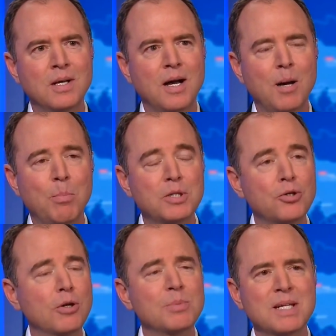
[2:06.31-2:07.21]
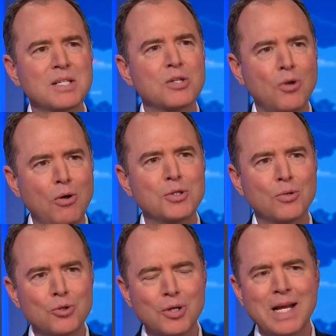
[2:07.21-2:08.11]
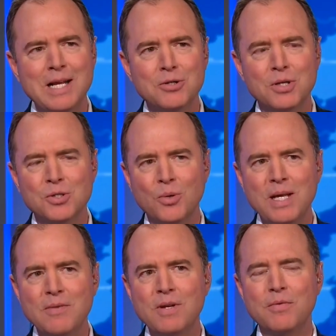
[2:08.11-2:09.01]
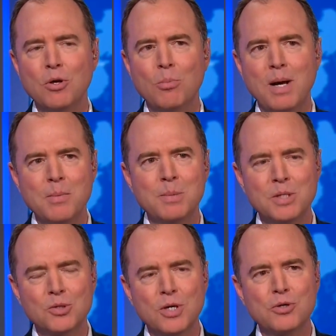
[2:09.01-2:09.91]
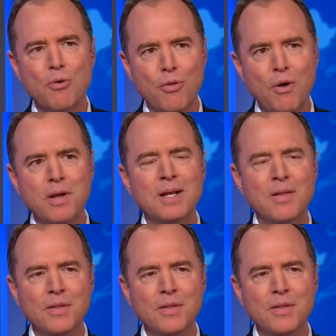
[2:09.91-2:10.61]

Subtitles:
But circumstances also change. So even if the Obama administration thought